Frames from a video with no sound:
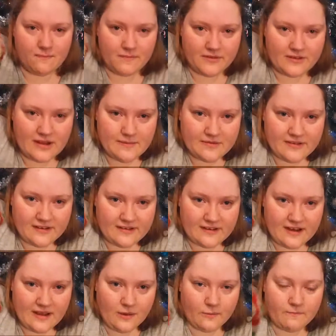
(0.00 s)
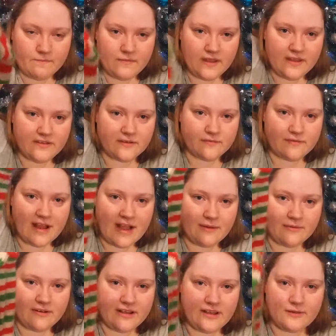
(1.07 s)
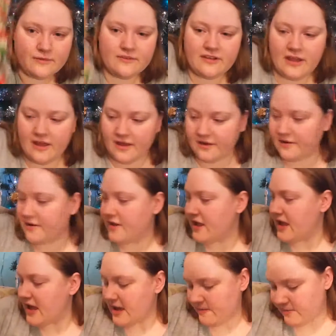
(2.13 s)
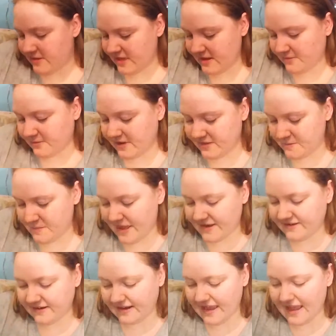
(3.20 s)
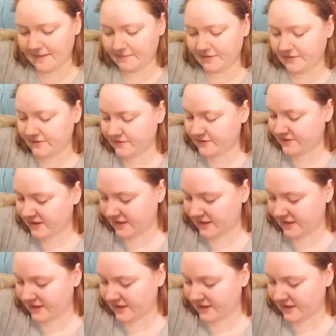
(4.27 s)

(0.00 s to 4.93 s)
slip stitch heel. It's a round heel turn. But then where the magic happens